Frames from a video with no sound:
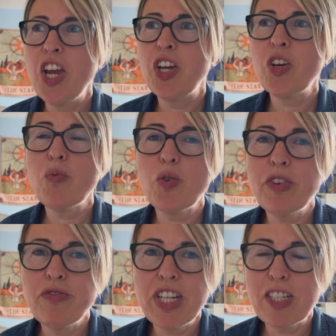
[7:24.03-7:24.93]
you know, what
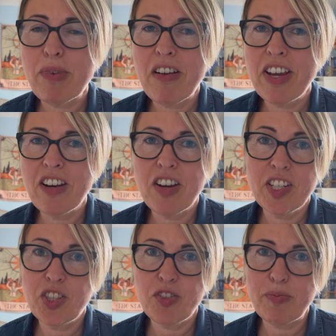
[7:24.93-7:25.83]
we read about in our
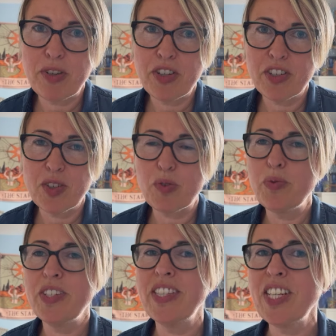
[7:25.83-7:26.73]
history books, what
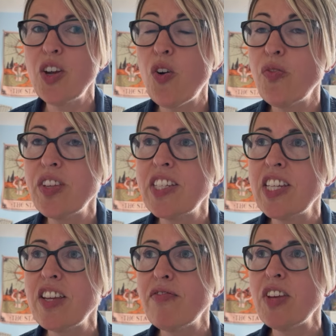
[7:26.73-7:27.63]
we see on the
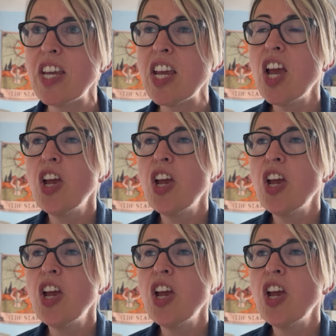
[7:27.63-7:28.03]
TV,